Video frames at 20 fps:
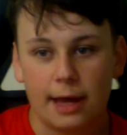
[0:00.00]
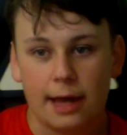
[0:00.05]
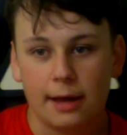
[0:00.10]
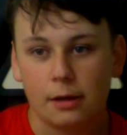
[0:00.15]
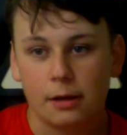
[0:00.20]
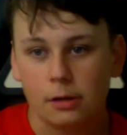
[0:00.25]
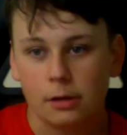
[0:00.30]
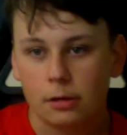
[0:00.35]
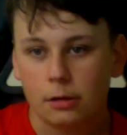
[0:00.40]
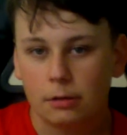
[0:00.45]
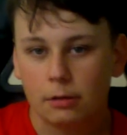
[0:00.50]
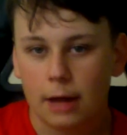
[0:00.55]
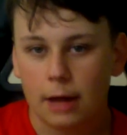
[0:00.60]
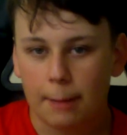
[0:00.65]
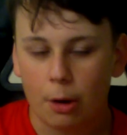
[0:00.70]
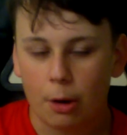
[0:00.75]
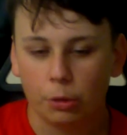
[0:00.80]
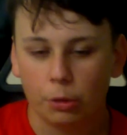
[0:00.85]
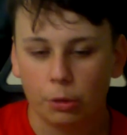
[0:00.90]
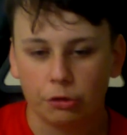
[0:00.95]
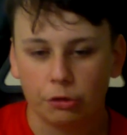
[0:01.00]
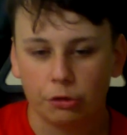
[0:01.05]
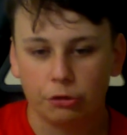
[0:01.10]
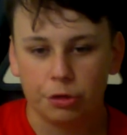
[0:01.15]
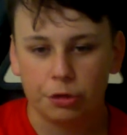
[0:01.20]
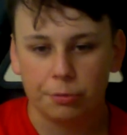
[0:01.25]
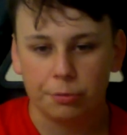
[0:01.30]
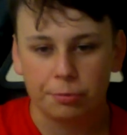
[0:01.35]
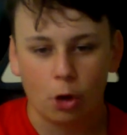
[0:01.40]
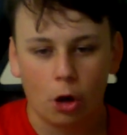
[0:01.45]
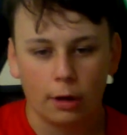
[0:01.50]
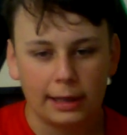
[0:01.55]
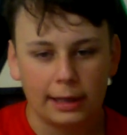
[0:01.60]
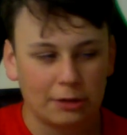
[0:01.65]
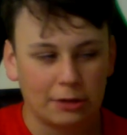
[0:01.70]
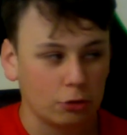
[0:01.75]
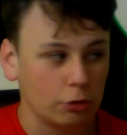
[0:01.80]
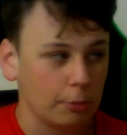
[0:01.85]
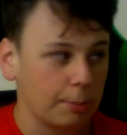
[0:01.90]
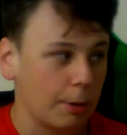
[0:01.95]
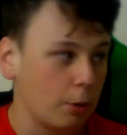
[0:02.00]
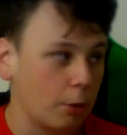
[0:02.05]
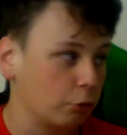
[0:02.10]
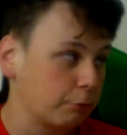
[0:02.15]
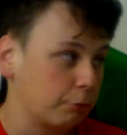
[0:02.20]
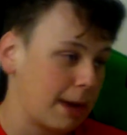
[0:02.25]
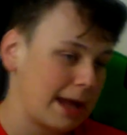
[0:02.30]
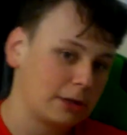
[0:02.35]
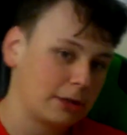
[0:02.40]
at Paultons, you've got Legend of Paultons Manor,